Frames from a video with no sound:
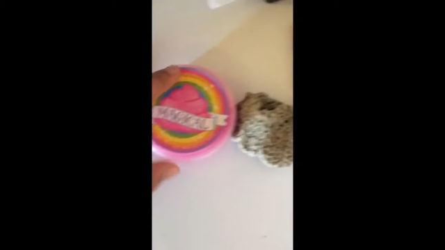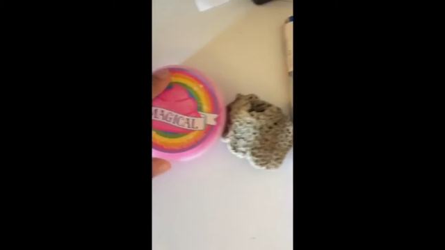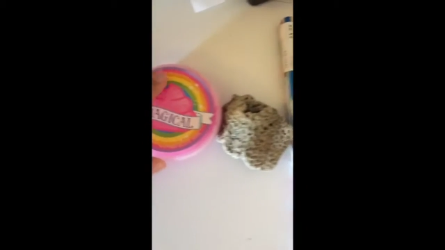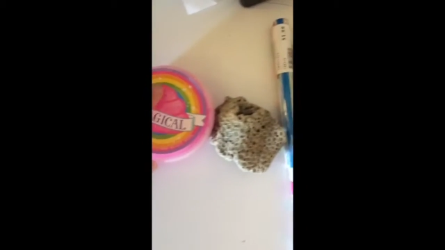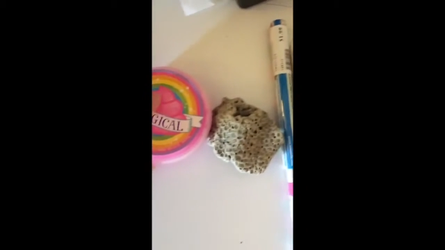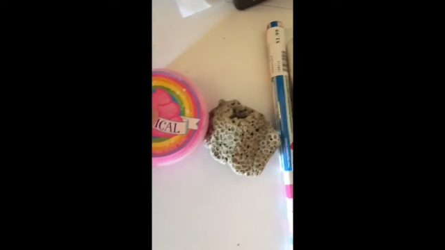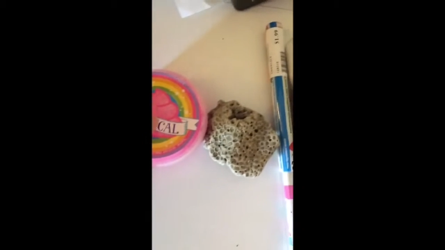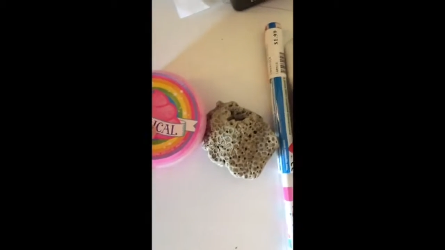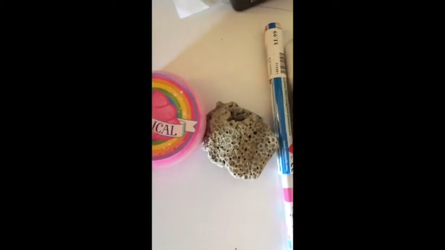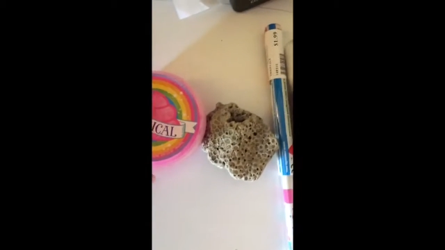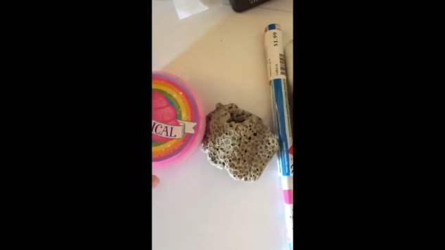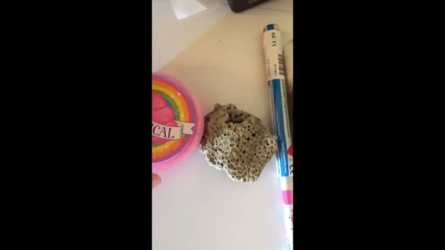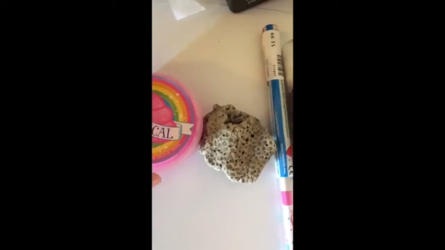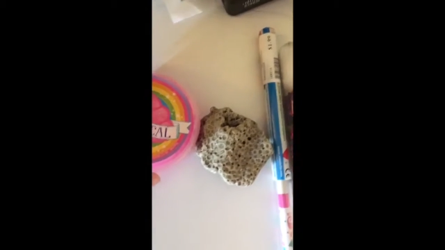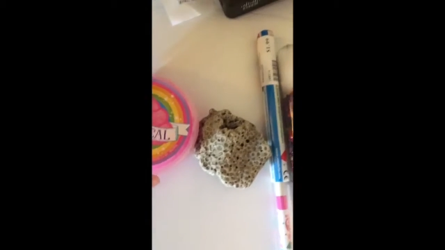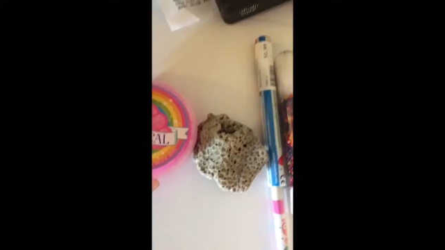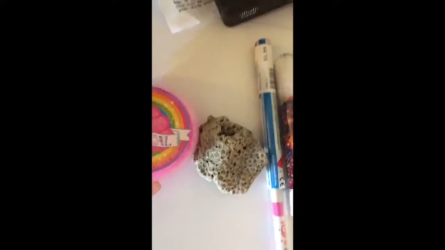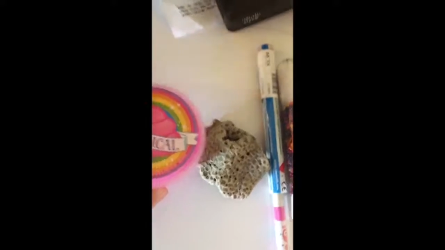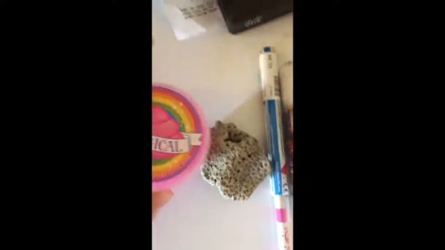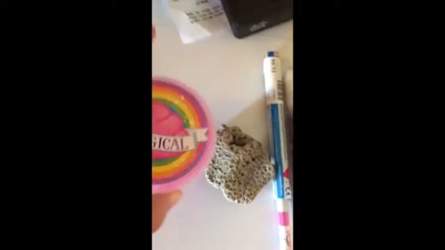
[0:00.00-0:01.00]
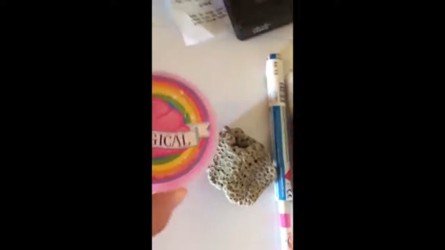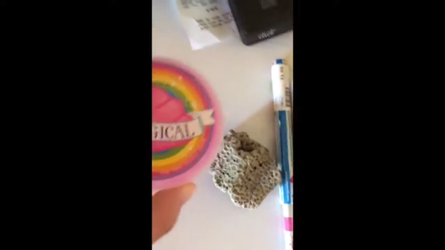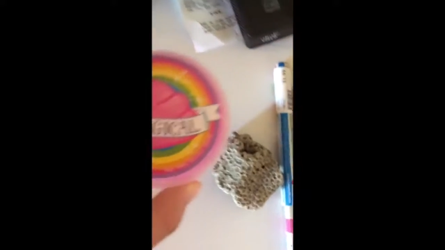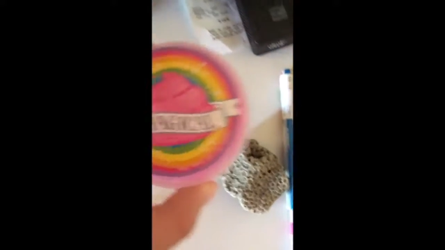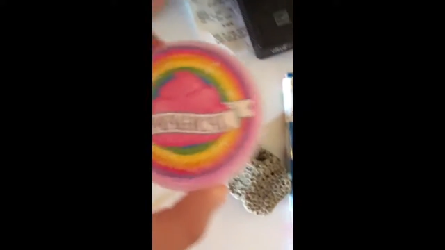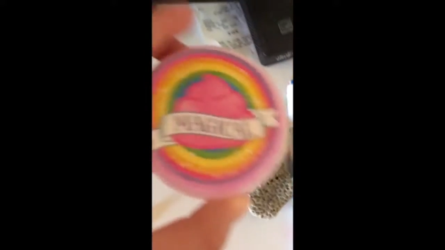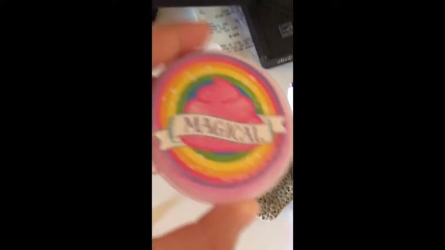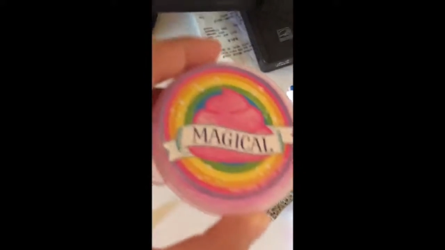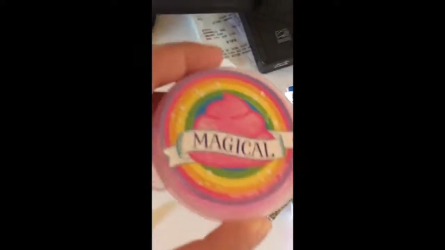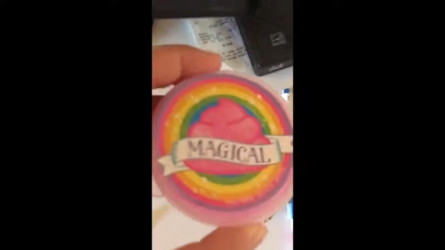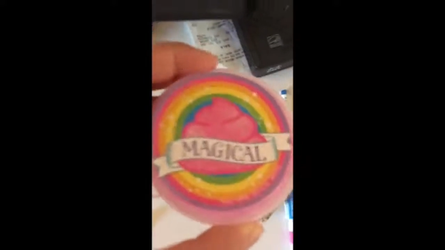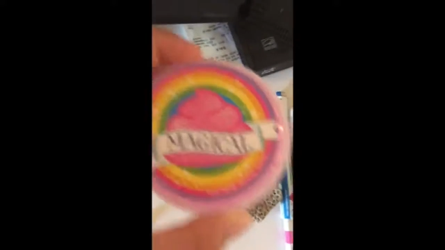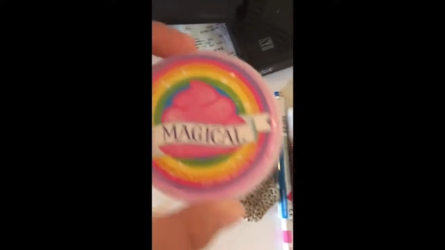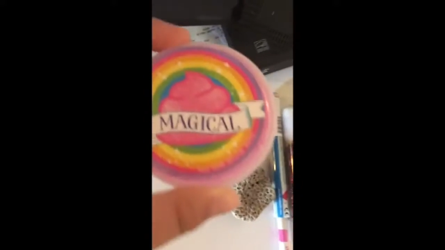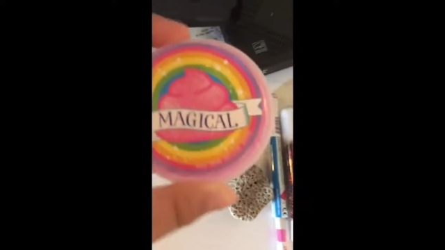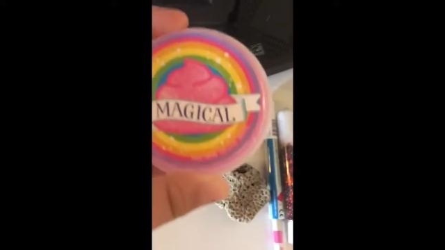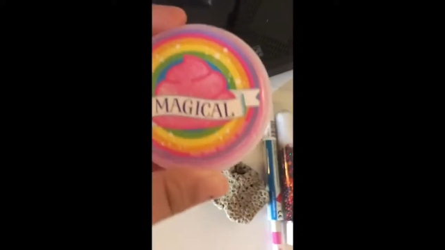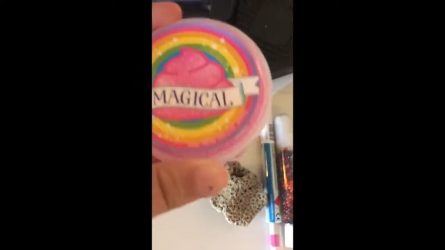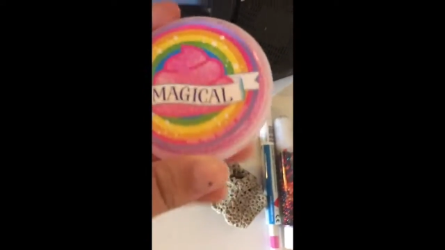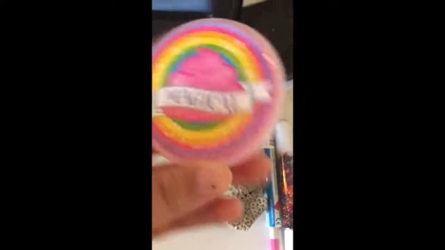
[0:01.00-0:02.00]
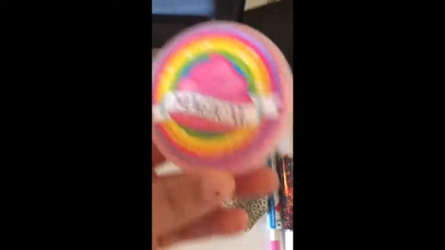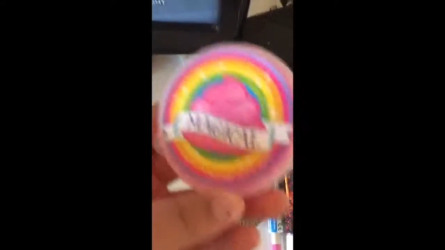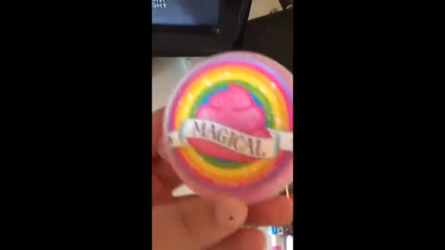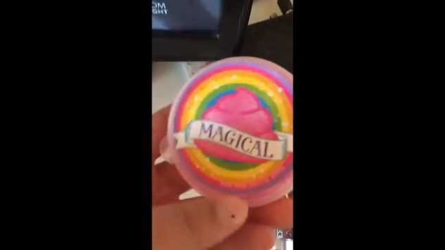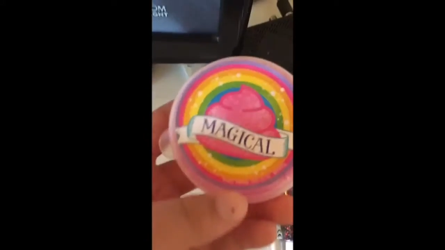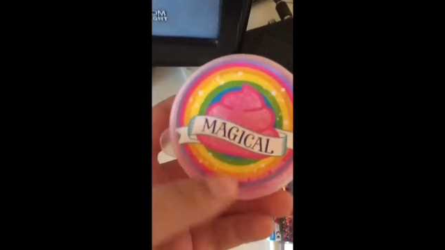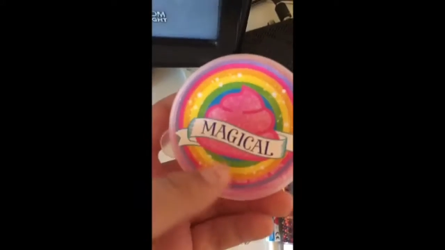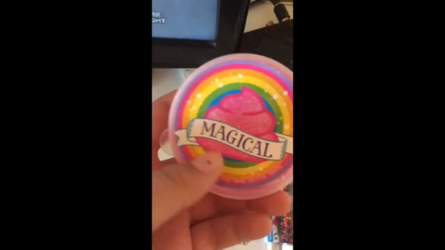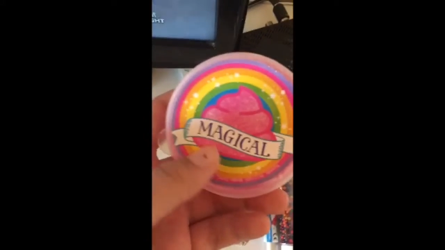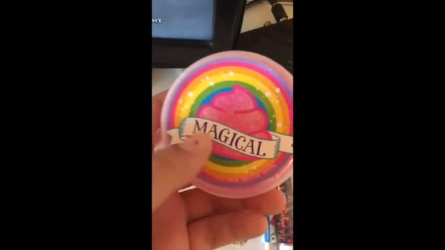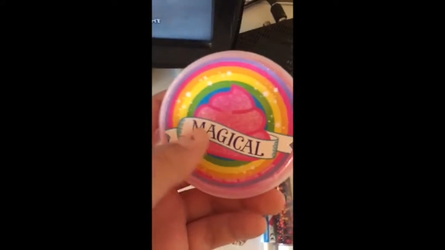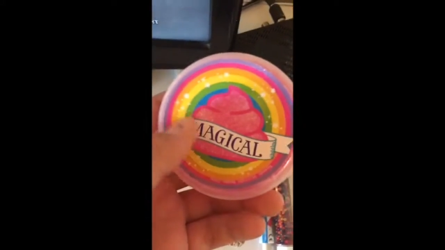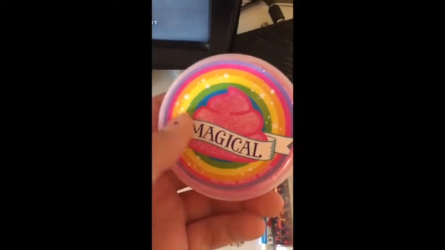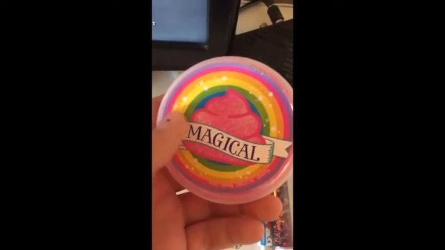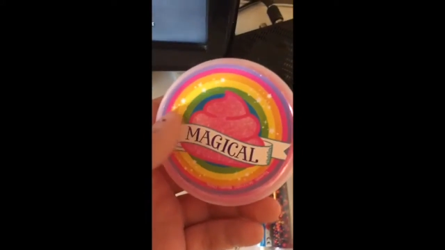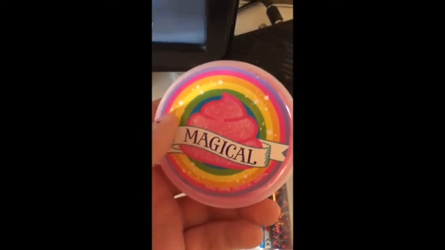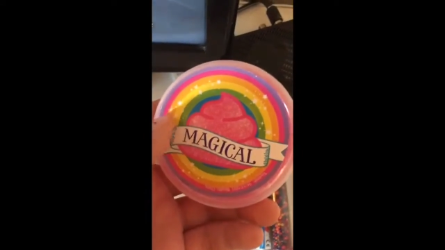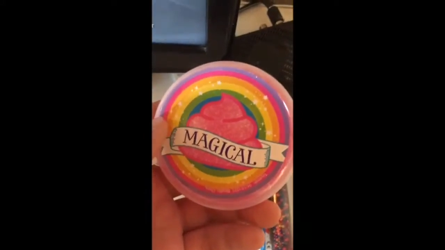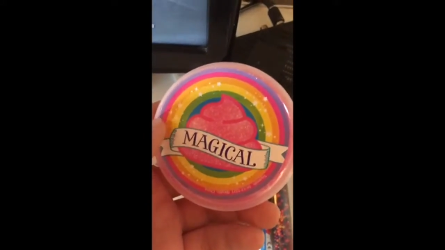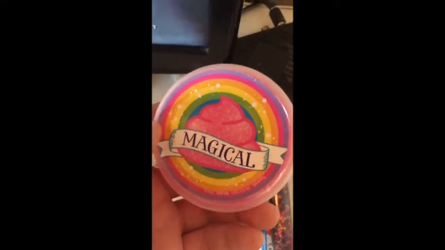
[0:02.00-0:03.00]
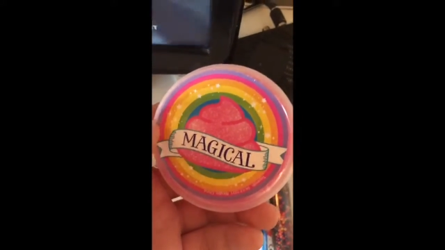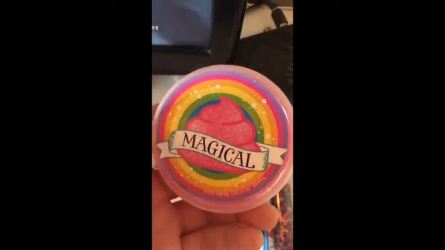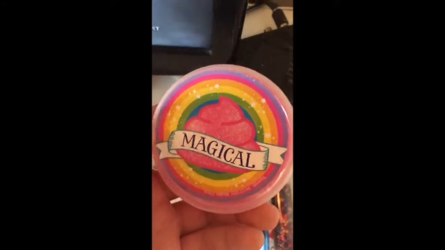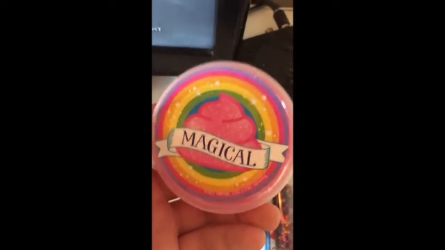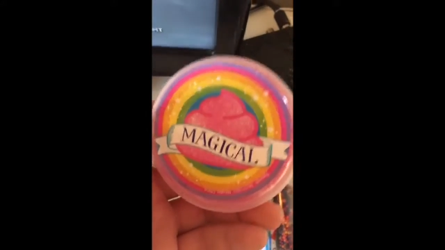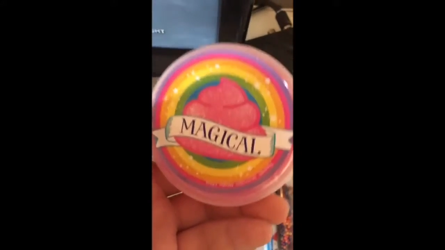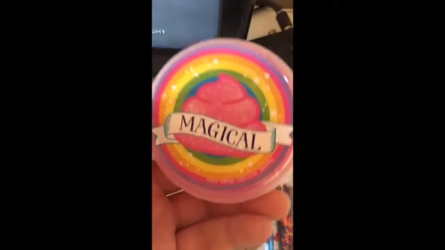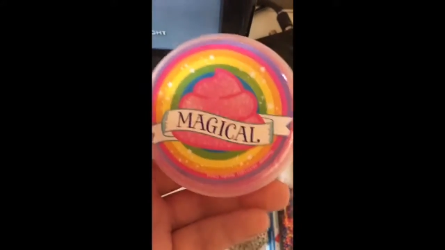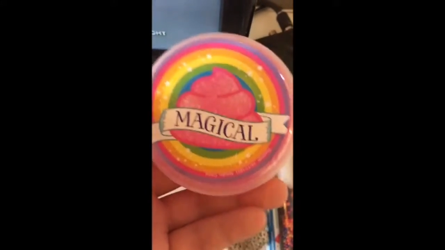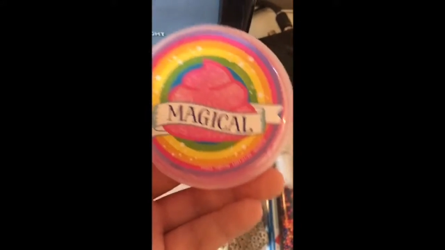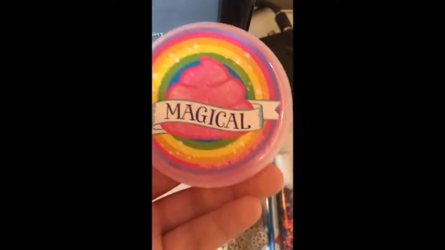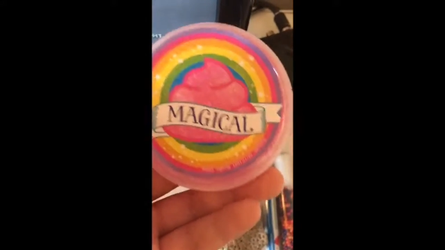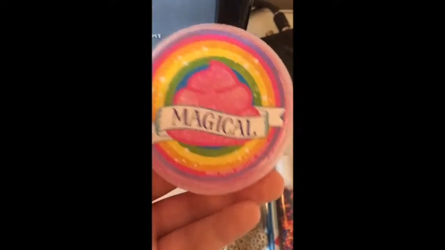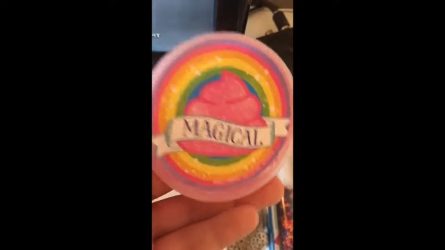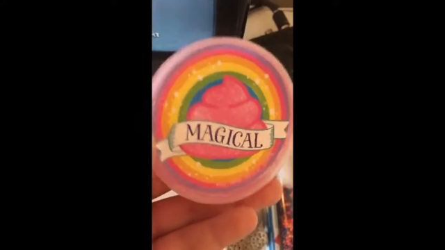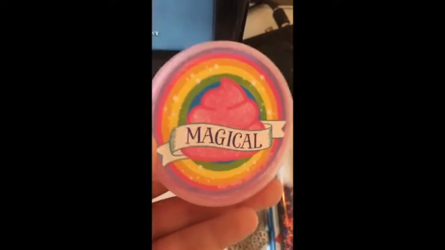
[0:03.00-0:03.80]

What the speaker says: (no speaker visible)